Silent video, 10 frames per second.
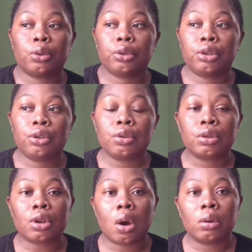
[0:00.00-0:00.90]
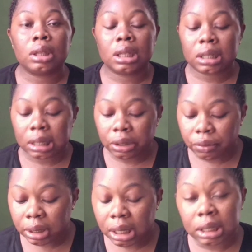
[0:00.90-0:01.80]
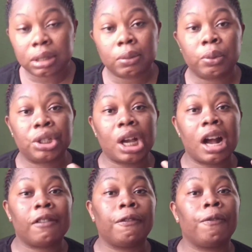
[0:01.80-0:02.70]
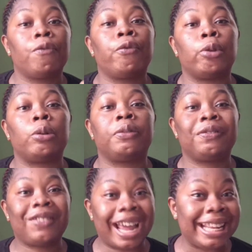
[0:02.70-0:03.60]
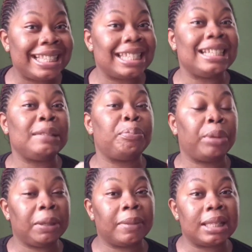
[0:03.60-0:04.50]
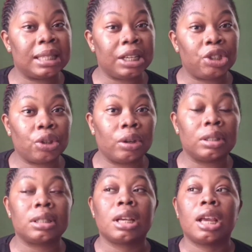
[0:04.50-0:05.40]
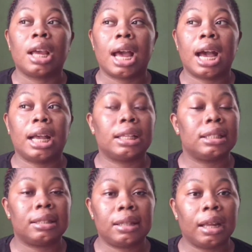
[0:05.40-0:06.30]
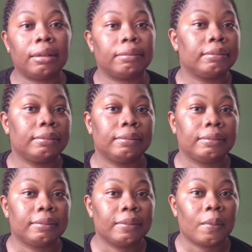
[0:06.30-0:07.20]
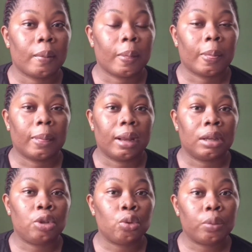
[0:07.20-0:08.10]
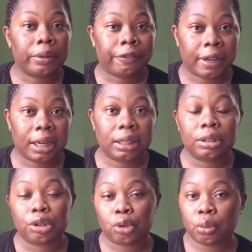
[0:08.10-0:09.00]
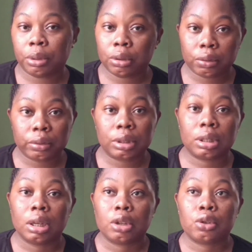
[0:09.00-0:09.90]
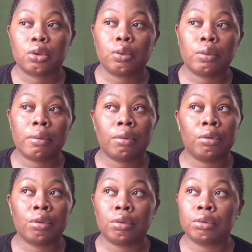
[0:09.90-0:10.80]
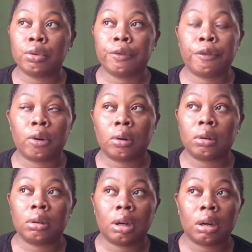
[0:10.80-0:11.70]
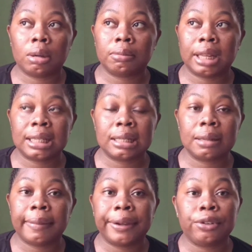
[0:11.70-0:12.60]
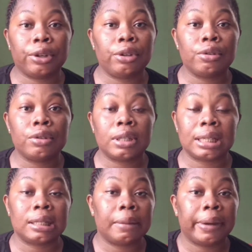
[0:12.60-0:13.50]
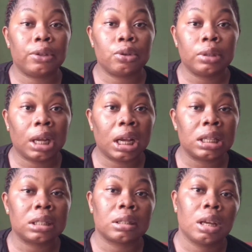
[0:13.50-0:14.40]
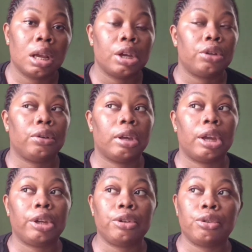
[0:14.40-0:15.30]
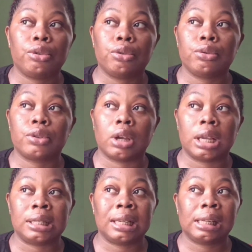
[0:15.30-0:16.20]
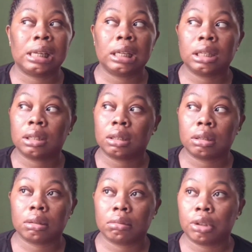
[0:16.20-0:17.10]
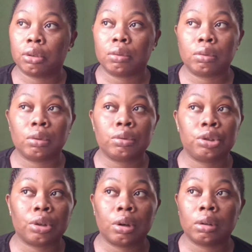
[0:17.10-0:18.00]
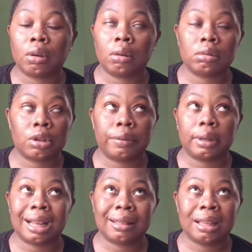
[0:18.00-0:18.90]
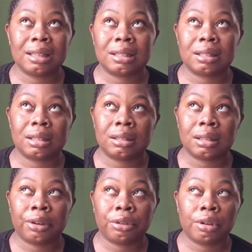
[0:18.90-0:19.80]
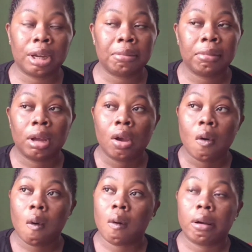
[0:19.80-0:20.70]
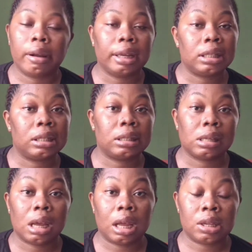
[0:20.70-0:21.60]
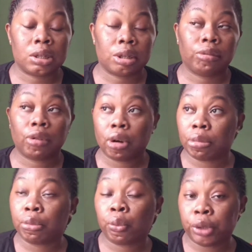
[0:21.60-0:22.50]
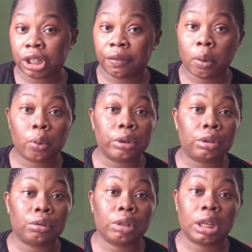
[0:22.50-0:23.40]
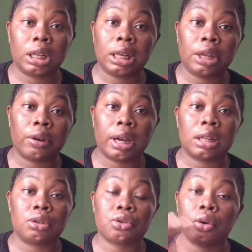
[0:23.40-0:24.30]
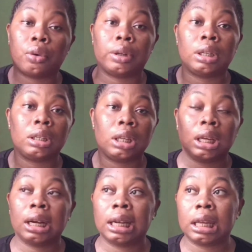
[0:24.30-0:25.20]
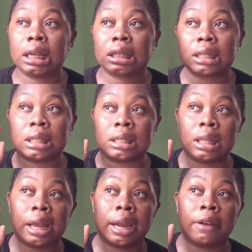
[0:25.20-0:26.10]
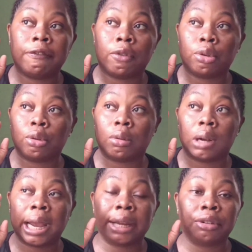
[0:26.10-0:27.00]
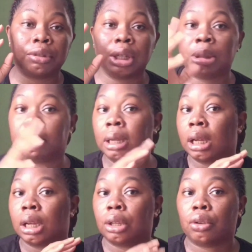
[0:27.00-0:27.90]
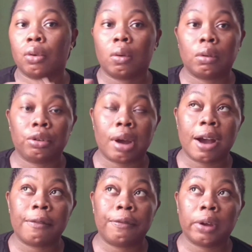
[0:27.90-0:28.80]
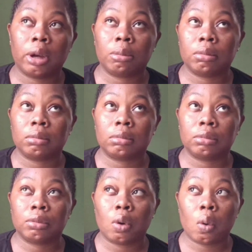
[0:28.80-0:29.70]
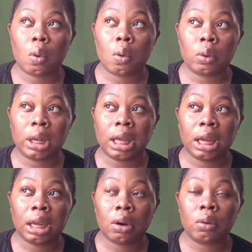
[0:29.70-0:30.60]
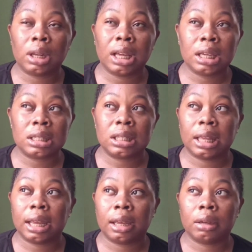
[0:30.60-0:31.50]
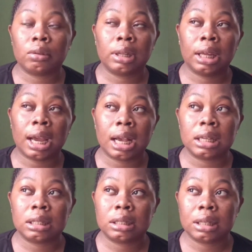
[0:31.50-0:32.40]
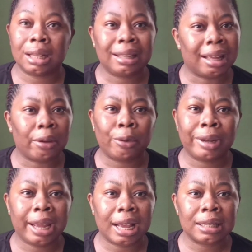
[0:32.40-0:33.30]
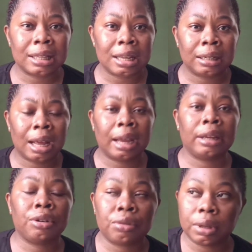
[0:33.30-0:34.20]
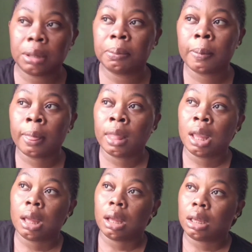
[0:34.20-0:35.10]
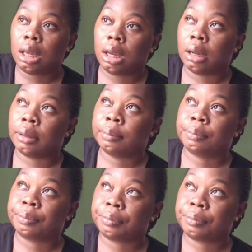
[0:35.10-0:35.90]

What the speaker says: So you use all these ingredients which are for fighting pigmentation, and then you'll be fine, you'll be good. So go look for niacinamide. You can use niacinamide toners, you can use azelaic, you know, lotion, or sorry, I think it's a cream or it's a serum, whichever one you can lay your hands on. Inclix is there for your eye cream. You have Olay is there. Olay has an eye cream, yeah.